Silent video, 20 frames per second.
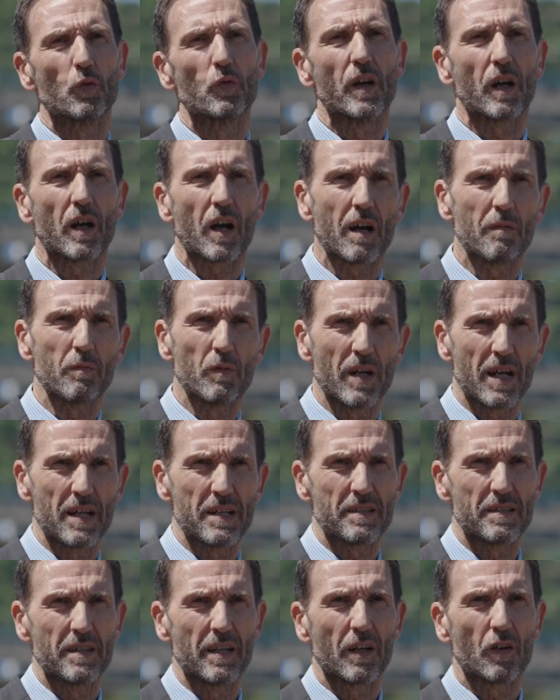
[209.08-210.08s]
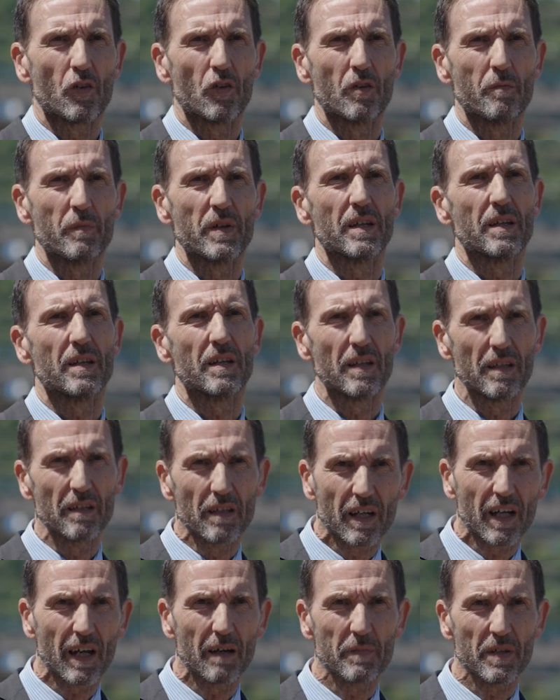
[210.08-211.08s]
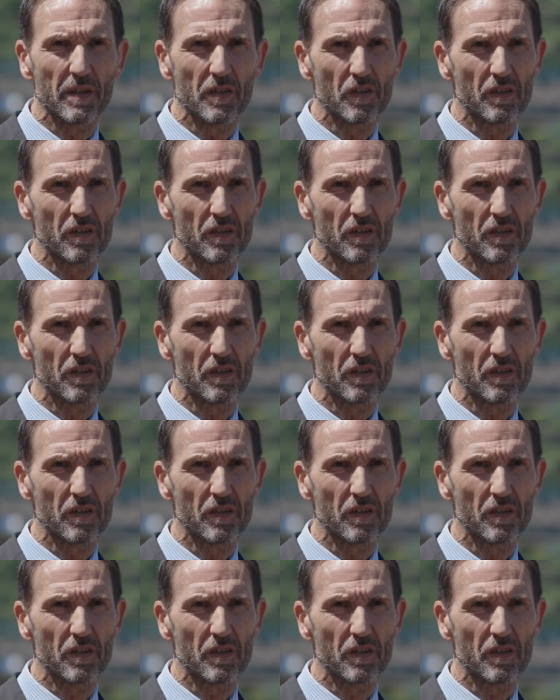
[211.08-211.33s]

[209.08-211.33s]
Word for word: to decarbonize the economy in the coming